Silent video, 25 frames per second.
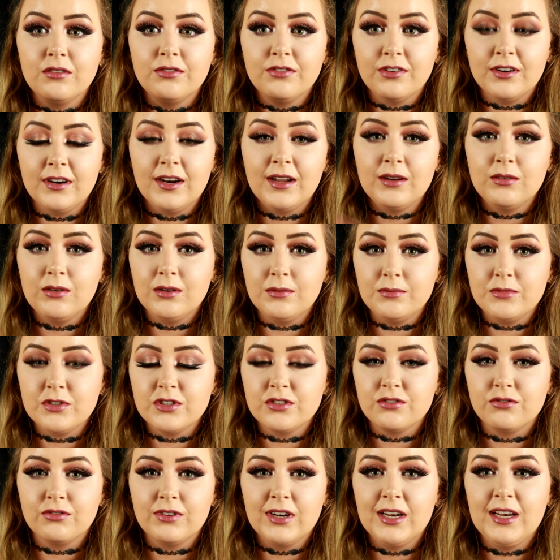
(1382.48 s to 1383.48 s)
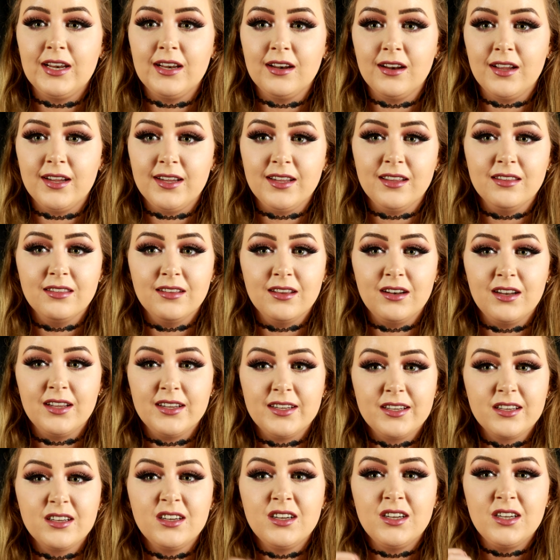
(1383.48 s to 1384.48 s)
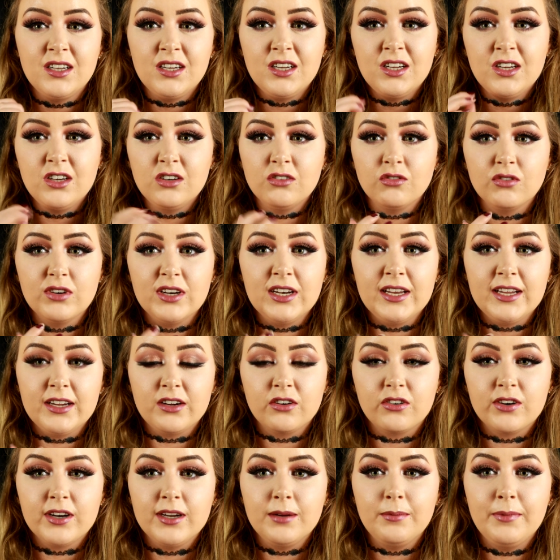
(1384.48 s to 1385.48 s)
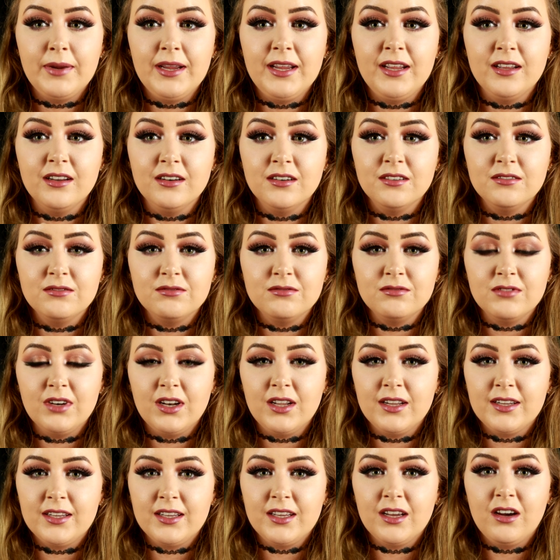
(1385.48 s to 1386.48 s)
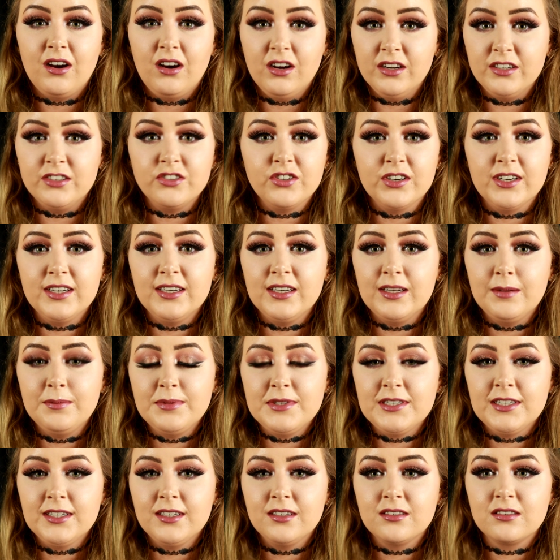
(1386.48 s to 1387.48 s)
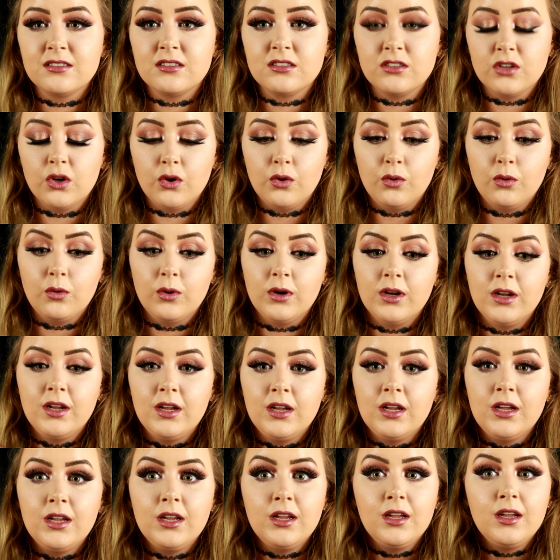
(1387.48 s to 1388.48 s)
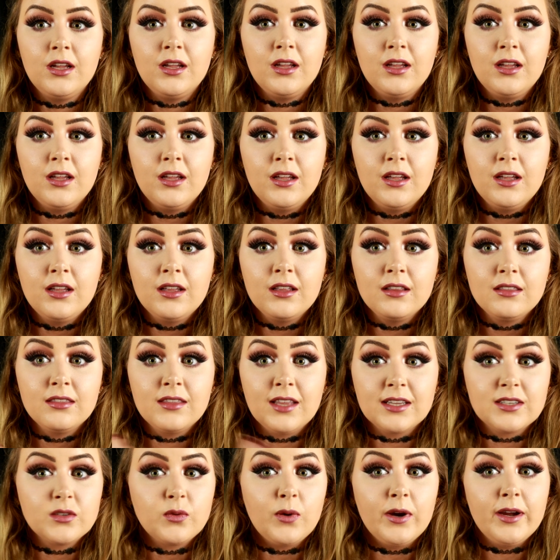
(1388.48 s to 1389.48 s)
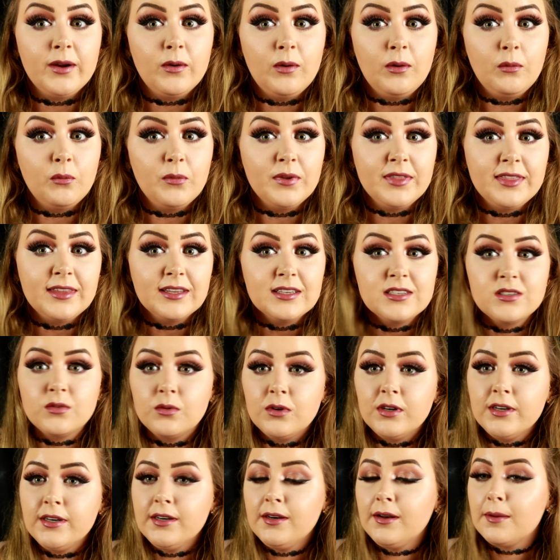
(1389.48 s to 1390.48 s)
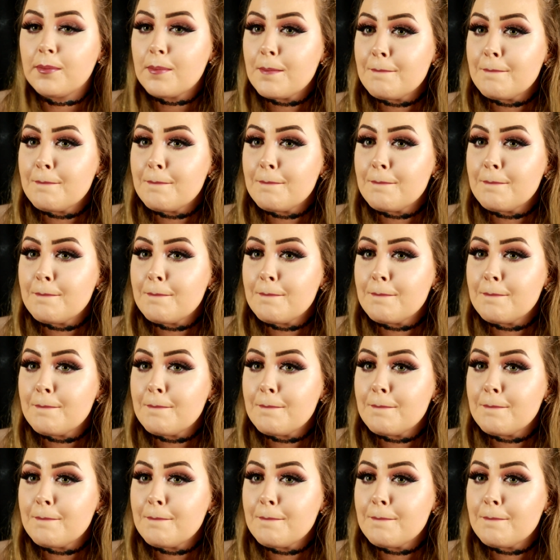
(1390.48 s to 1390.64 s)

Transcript: for now I'm just really liking the like really creamy and like hydrating lipsticks, so that's why I went with this one.